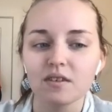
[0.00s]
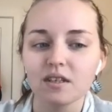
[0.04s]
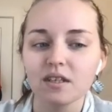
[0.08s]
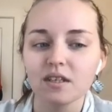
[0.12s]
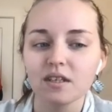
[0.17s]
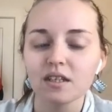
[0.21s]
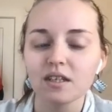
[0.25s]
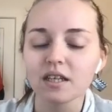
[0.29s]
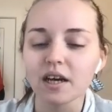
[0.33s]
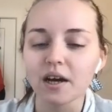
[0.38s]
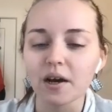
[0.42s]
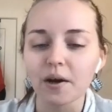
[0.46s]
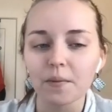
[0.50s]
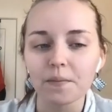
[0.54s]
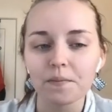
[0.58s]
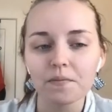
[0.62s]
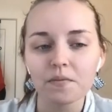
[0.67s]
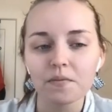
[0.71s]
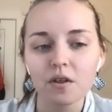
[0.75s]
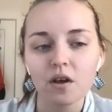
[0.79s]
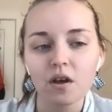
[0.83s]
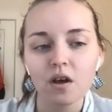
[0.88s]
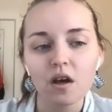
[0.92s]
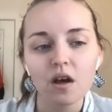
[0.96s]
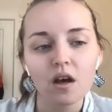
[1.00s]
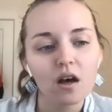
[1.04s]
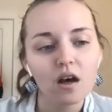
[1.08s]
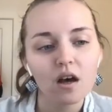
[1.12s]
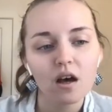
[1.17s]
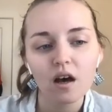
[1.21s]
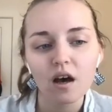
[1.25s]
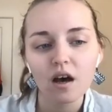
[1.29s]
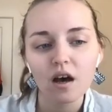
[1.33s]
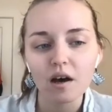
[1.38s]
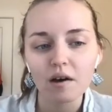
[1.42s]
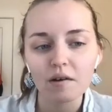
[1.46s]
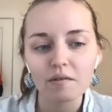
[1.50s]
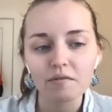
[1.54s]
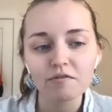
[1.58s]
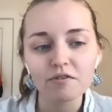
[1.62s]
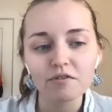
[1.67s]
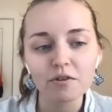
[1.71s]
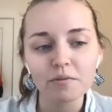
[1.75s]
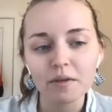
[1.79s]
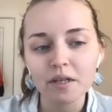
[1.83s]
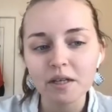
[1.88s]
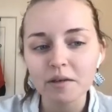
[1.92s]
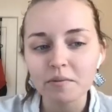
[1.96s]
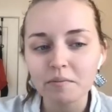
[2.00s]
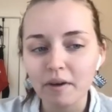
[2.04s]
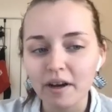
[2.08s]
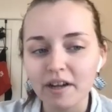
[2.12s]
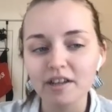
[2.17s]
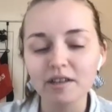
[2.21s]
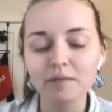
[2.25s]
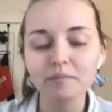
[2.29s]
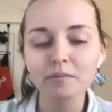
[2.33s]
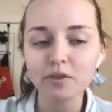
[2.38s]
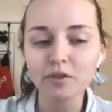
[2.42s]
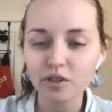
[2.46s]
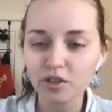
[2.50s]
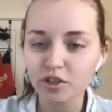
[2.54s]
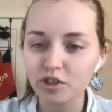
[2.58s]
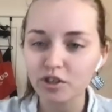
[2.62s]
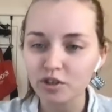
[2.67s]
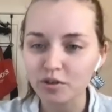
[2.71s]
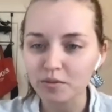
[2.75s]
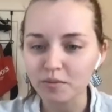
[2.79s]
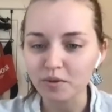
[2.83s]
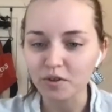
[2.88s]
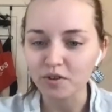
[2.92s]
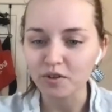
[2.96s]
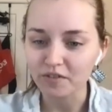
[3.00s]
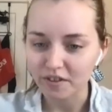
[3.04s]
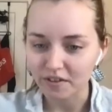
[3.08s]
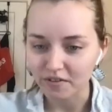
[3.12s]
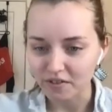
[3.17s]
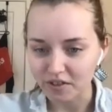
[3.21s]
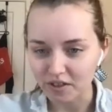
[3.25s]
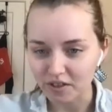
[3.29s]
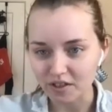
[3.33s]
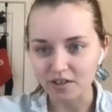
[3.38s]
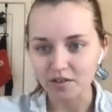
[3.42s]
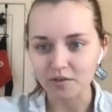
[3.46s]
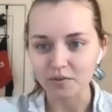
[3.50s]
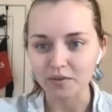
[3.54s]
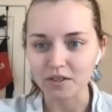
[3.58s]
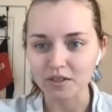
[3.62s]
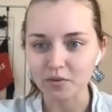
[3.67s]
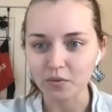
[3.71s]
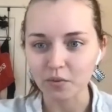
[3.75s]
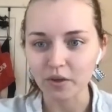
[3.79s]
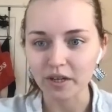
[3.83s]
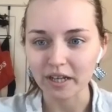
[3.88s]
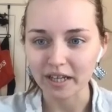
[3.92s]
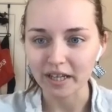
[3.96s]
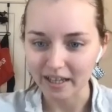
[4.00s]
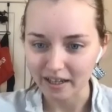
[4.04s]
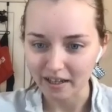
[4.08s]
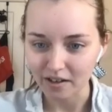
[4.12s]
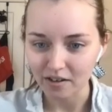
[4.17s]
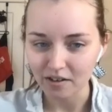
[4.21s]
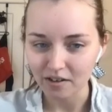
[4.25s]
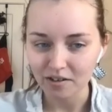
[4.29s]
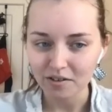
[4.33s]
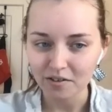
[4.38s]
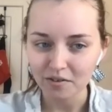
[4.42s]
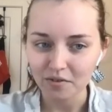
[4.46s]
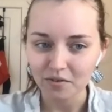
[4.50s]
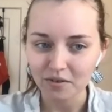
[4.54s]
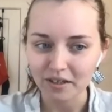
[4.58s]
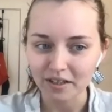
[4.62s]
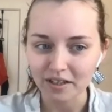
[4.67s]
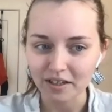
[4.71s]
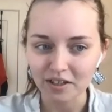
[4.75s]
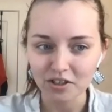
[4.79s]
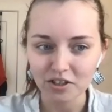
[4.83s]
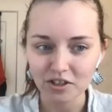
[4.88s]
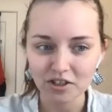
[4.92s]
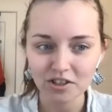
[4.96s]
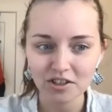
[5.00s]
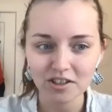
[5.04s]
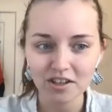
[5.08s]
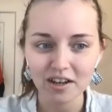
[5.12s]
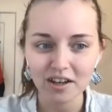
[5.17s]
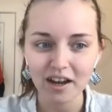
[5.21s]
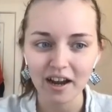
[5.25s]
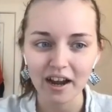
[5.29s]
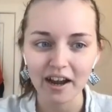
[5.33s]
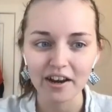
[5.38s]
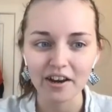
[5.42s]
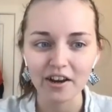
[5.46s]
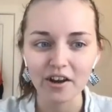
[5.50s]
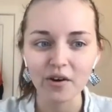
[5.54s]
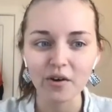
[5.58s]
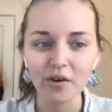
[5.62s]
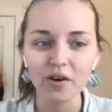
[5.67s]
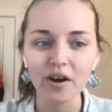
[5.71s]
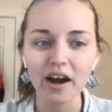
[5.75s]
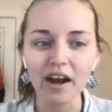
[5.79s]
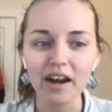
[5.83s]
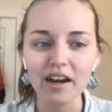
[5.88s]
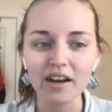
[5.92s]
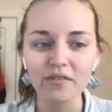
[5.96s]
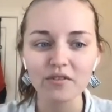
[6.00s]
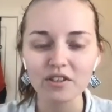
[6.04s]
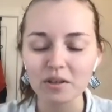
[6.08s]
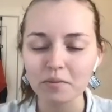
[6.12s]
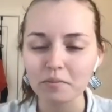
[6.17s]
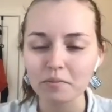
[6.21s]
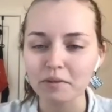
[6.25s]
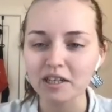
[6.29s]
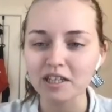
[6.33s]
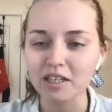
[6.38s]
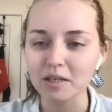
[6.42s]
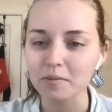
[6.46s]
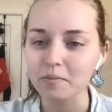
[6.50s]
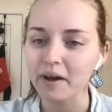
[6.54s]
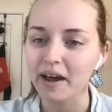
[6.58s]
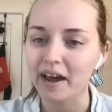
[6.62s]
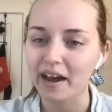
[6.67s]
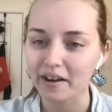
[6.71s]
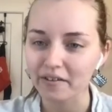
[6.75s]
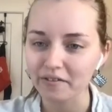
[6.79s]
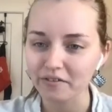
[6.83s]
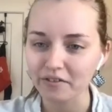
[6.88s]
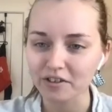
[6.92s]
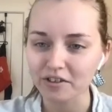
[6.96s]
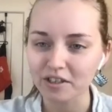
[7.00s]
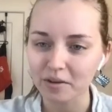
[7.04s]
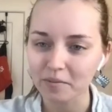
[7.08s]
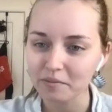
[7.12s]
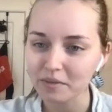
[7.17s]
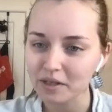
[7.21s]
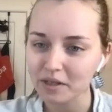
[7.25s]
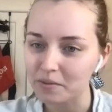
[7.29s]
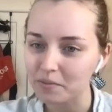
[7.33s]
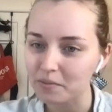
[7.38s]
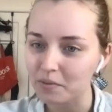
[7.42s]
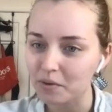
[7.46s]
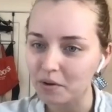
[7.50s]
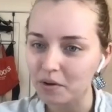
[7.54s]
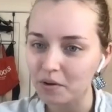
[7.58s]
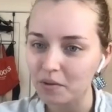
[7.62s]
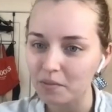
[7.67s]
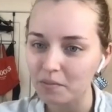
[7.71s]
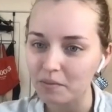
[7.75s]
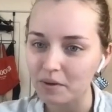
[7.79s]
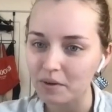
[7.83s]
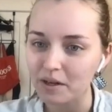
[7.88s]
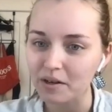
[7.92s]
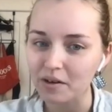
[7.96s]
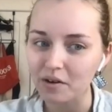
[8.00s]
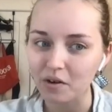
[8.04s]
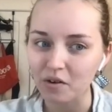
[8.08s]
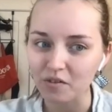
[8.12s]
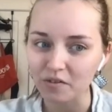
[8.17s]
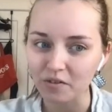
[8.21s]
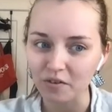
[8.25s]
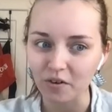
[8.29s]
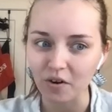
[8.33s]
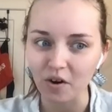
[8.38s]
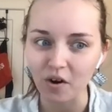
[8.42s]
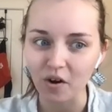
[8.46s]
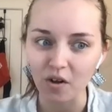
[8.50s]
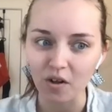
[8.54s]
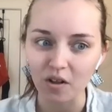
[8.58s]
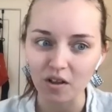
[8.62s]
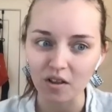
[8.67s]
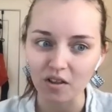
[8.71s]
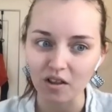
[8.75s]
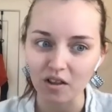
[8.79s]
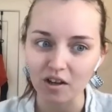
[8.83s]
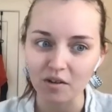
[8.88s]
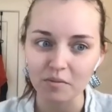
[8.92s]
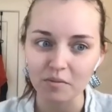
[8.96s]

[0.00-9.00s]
Yeah. For me, my number two movie of the year was Wicked, which I know kind of was a mixed bag for some people, but overall, a lot of